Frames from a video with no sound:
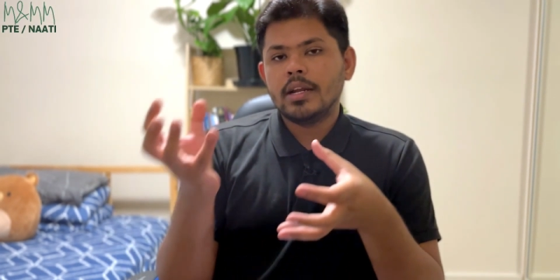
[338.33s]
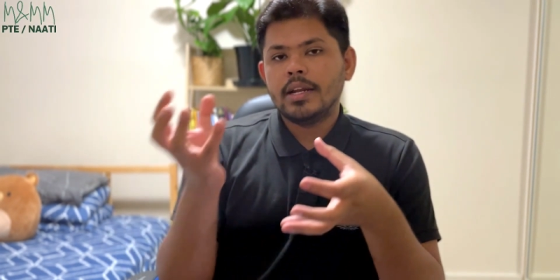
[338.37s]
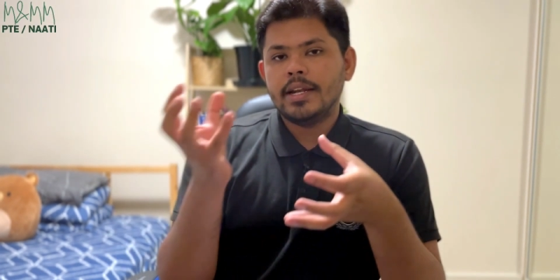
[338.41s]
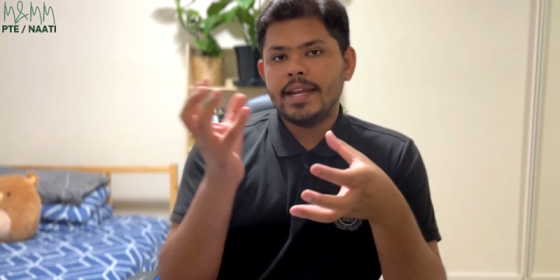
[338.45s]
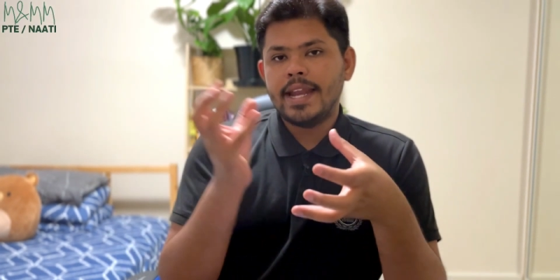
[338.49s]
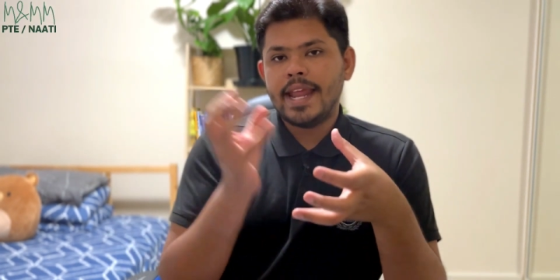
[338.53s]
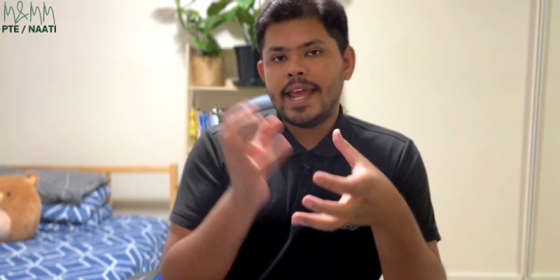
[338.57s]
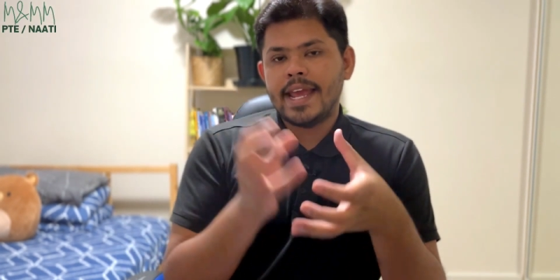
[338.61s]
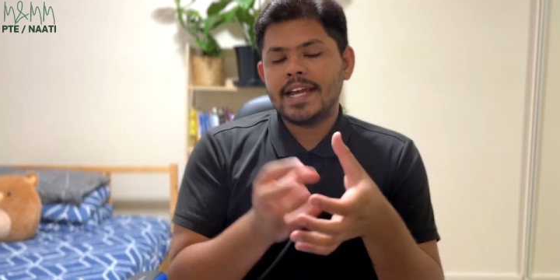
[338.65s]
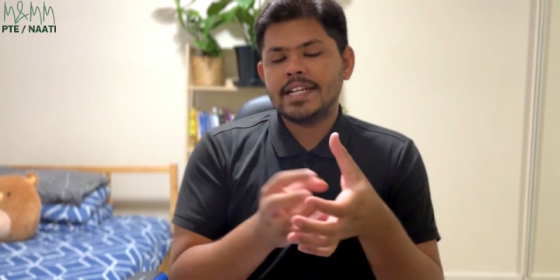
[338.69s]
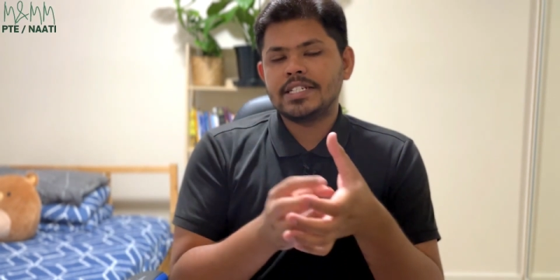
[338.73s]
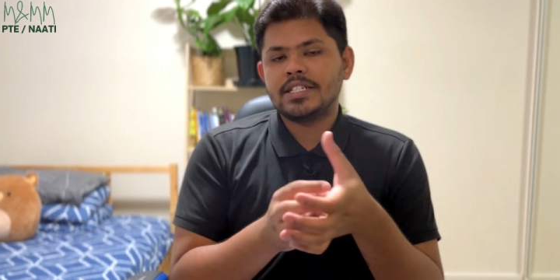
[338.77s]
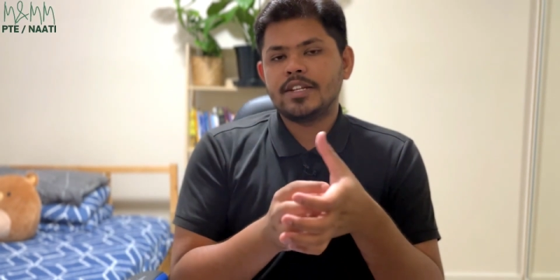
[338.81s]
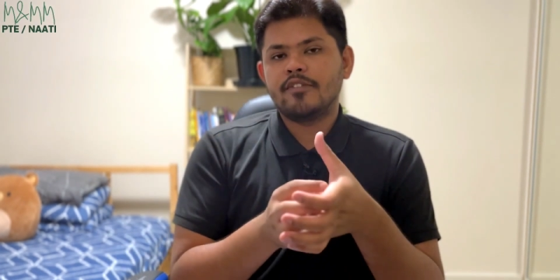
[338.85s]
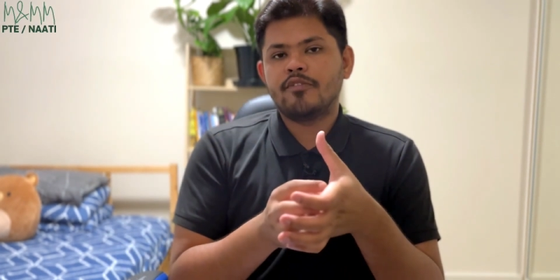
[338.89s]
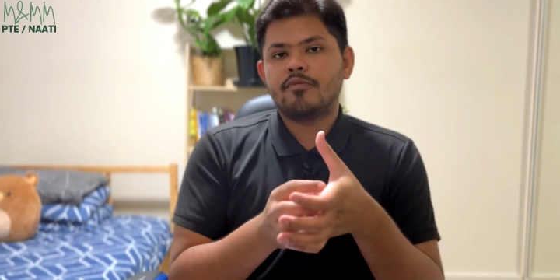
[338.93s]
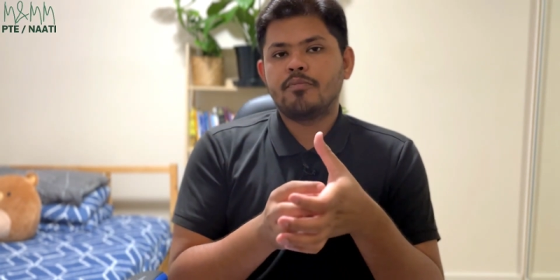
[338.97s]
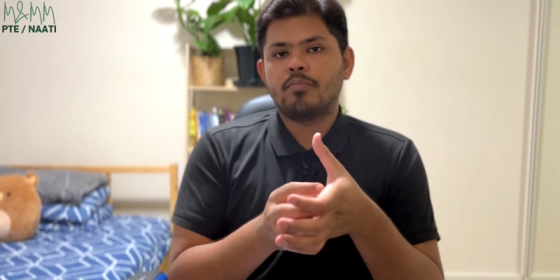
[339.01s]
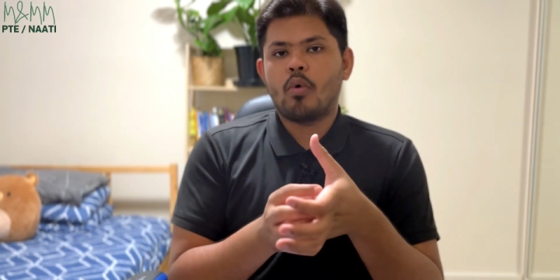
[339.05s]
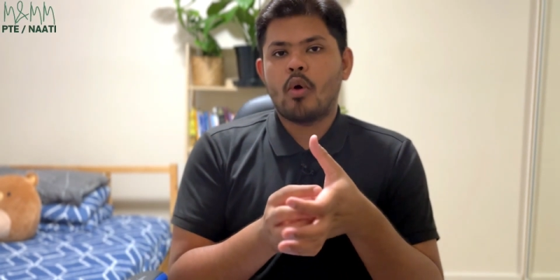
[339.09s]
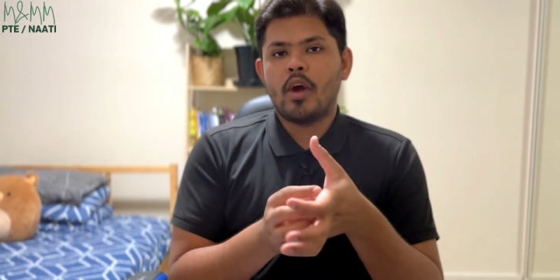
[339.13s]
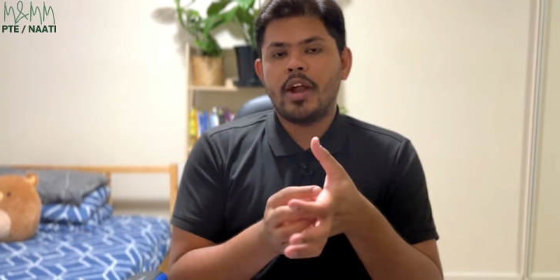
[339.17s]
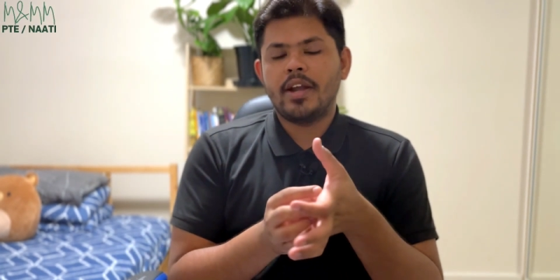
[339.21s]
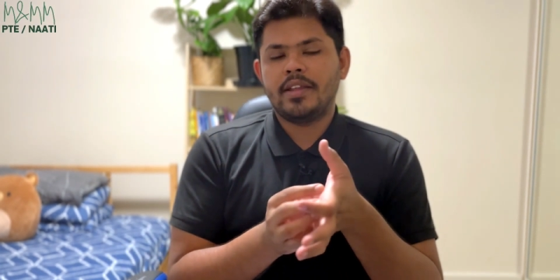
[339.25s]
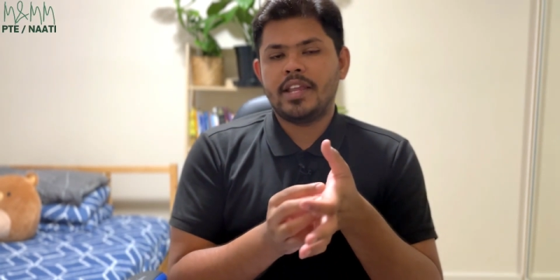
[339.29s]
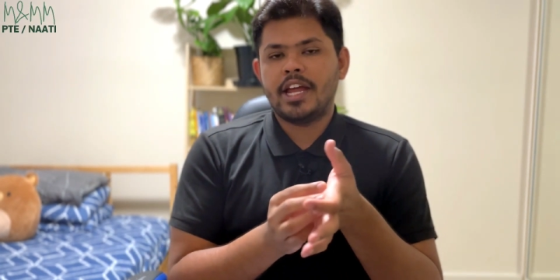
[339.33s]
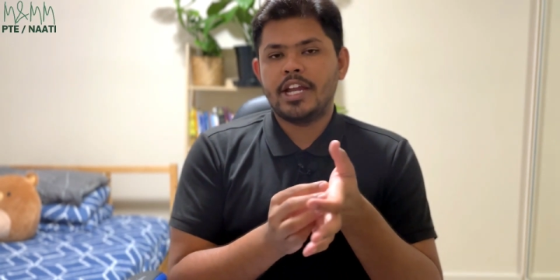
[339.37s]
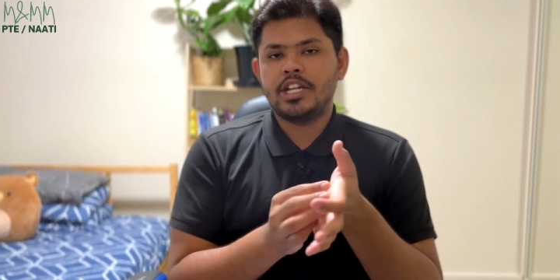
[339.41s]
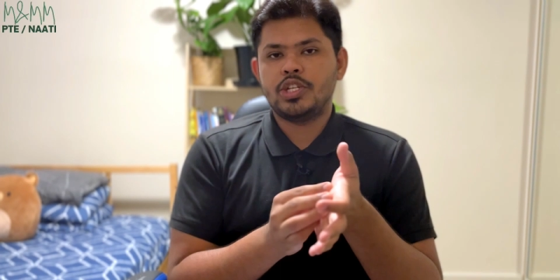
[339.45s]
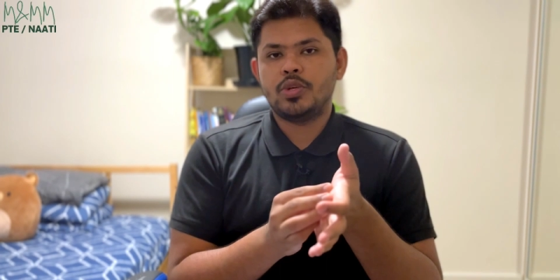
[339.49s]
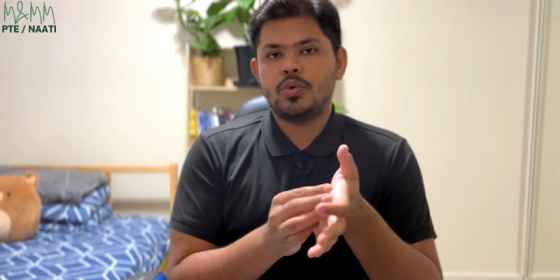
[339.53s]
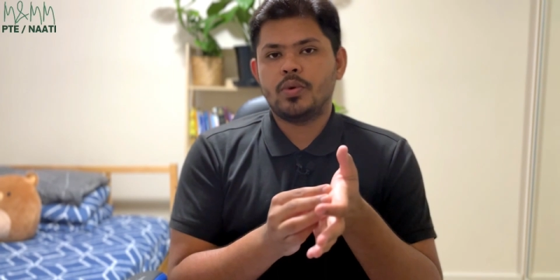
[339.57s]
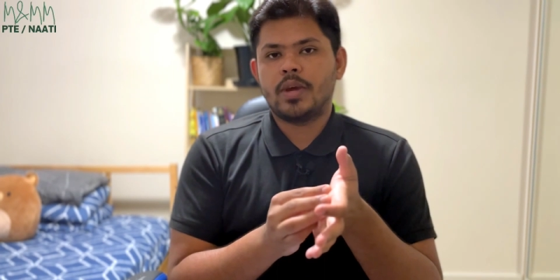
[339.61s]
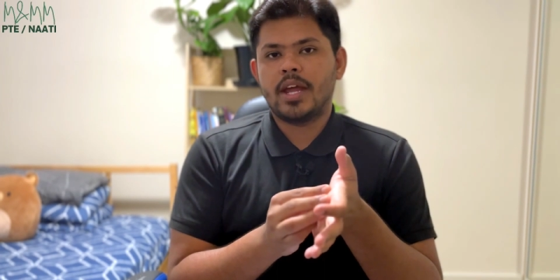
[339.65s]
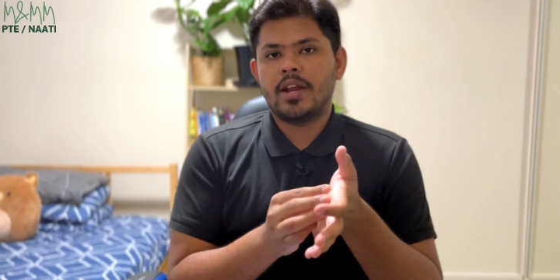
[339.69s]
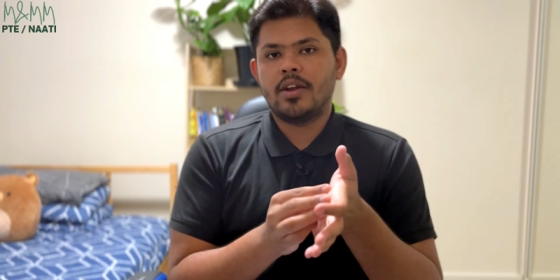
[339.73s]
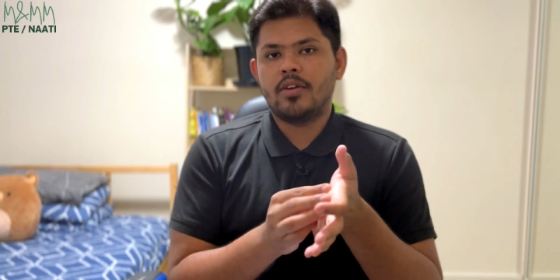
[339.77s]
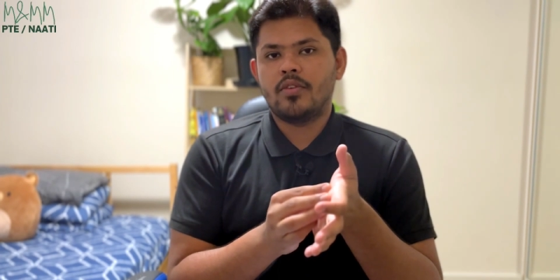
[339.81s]
negative point that
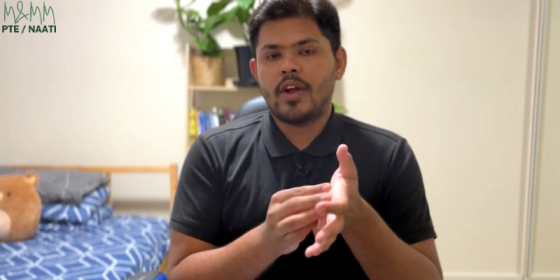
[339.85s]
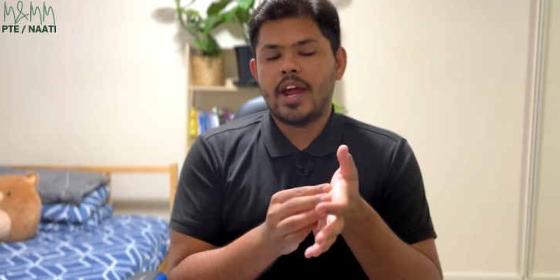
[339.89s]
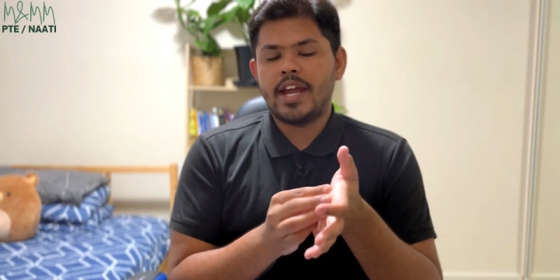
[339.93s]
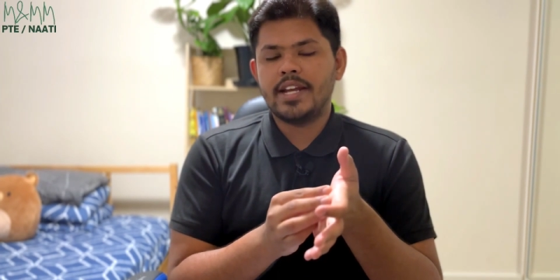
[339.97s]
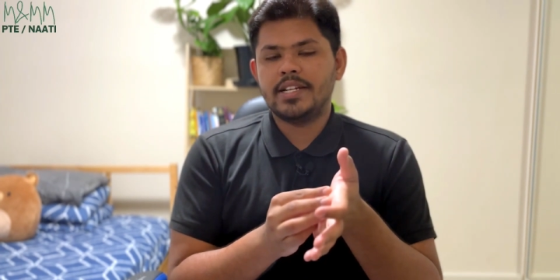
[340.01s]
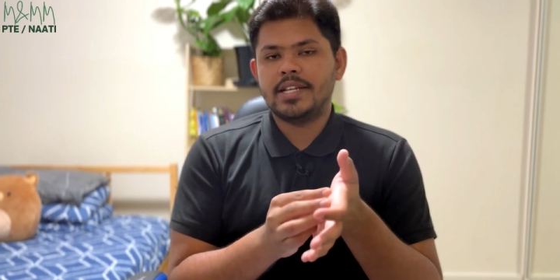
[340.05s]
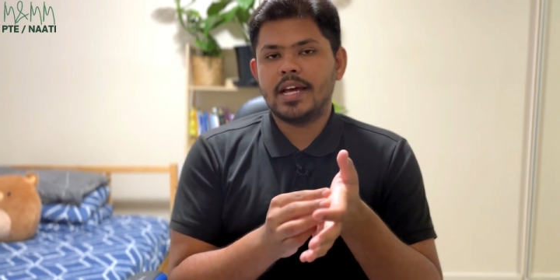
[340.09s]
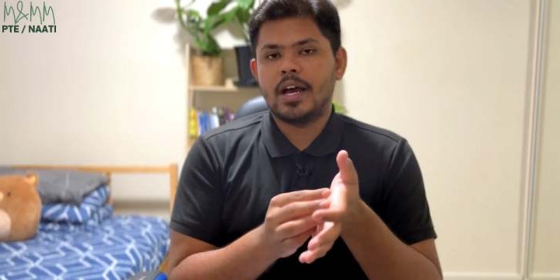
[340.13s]
you can write